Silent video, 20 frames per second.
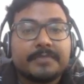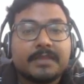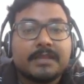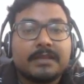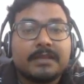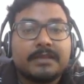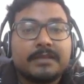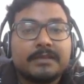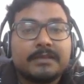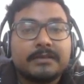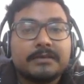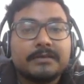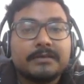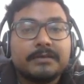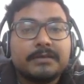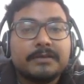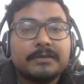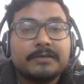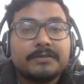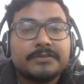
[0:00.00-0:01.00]
Here
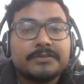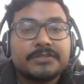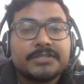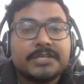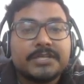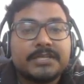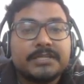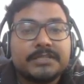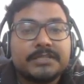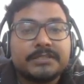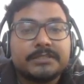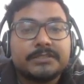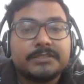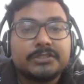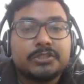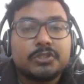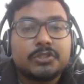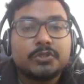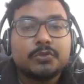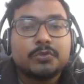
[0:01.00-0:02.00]
stay here,
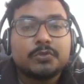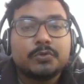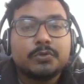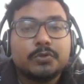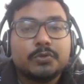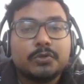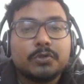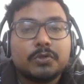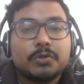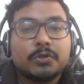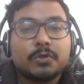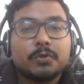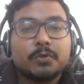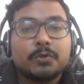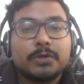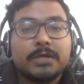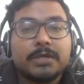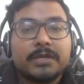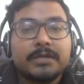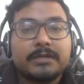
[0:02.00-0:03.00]
2. Go
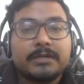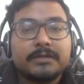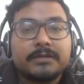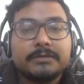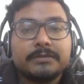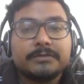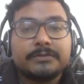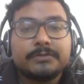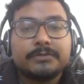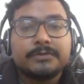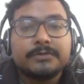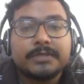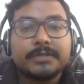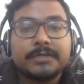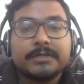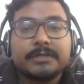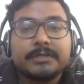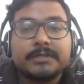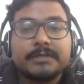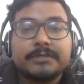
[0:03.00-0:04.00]
ahead, 3.
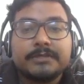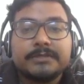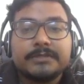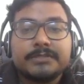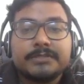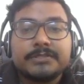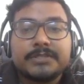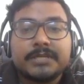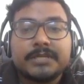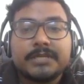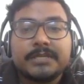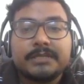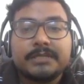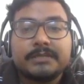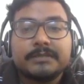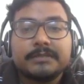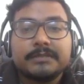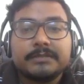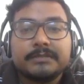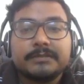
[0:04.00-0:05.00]
Stay
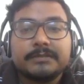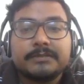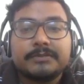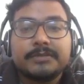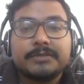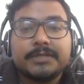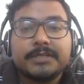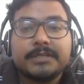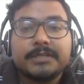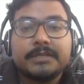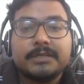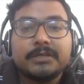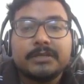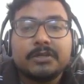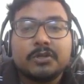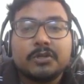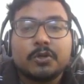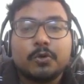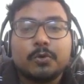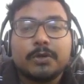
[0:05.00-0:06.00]
here, 3.
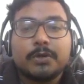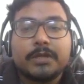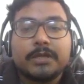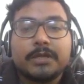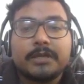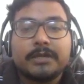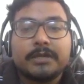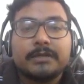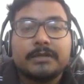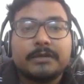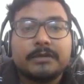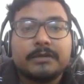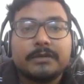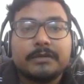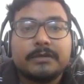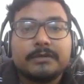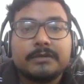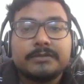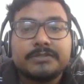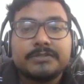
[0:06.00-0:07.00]
Go ahead,
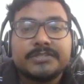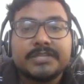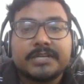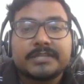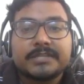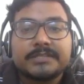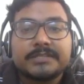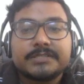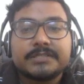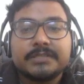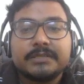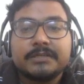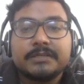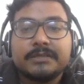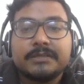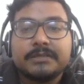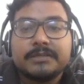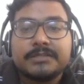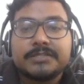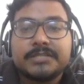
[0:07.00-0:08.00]
6.
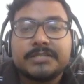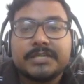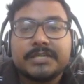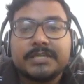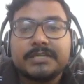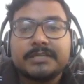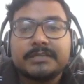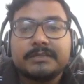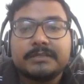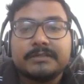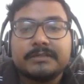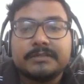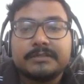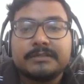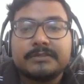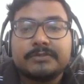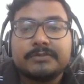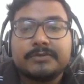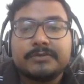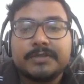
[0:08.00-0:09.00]
Stay here,
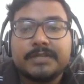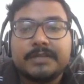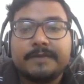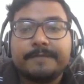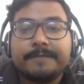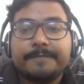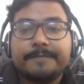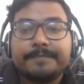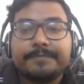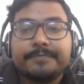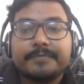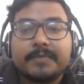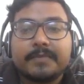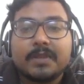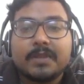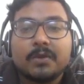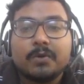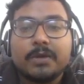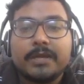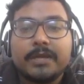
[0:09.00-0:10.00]
3.
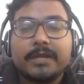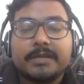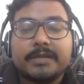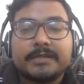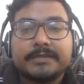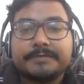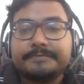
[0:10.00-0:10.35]
Go ahead,